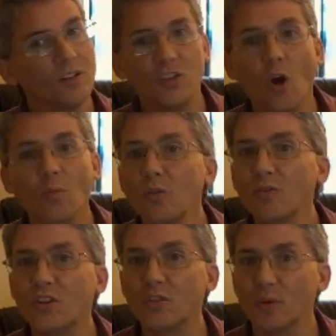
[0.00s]
Don't
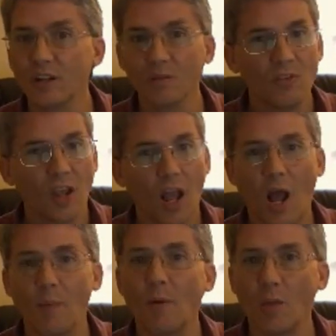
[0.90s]
move to Sweden.
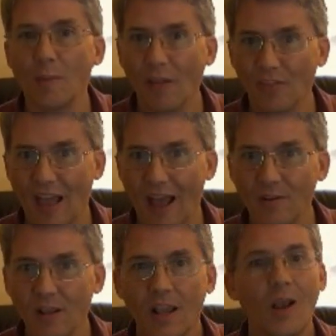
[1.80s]
I'm all about that.
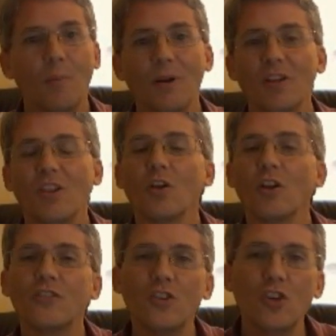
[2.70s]
But there
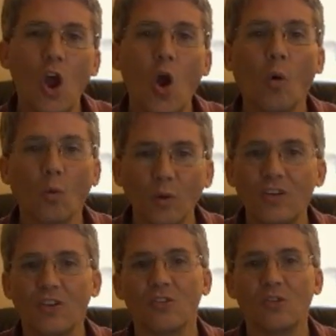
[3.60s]
is no
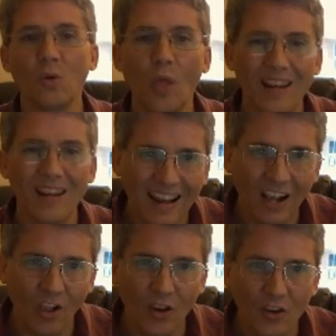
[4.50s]
reason to let
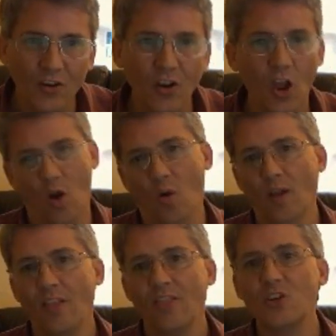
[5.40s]
England know
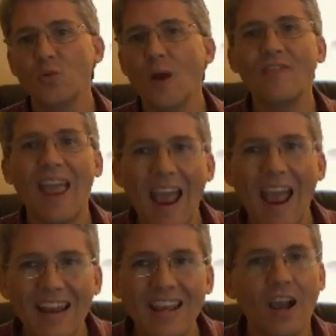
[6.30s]
that you have
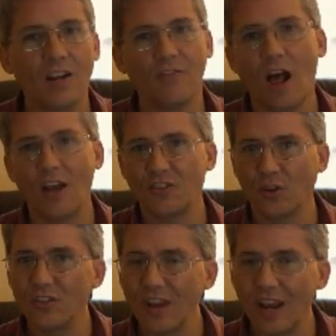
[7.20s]
any kind of
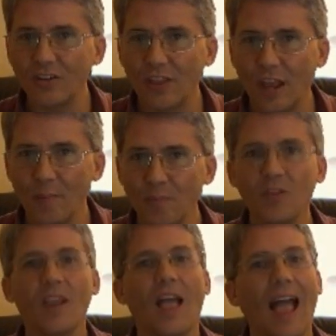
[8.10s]
hostile intent to them
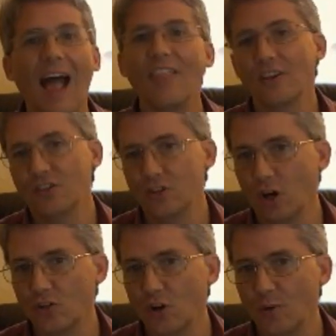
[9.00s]
at this
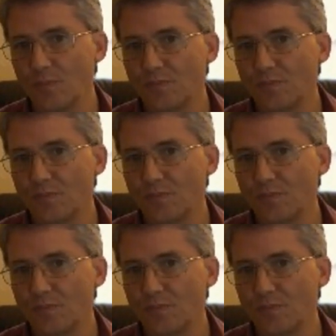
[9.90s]
juncture.